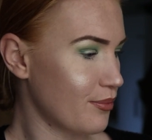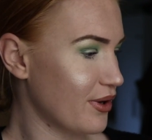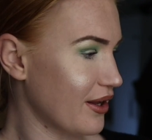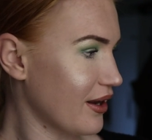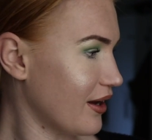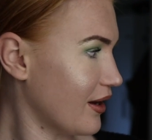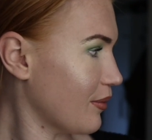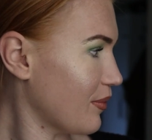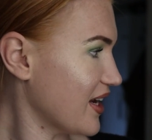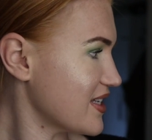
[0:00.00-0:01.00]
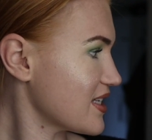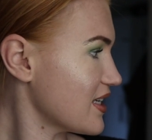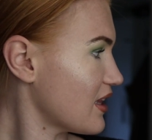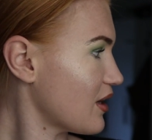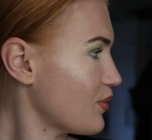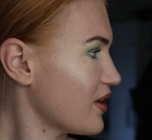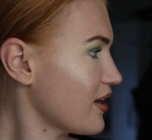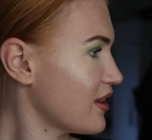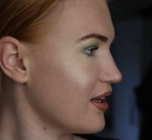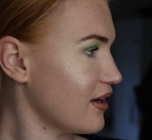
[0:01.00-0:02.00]
But I see that we
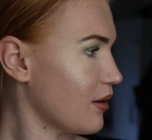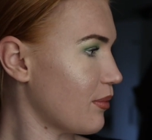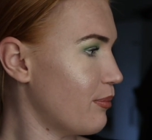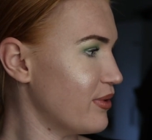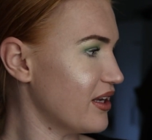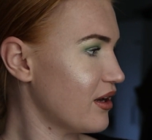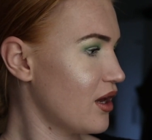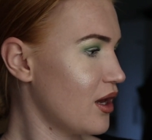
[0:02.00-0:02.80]
can clean it up a bit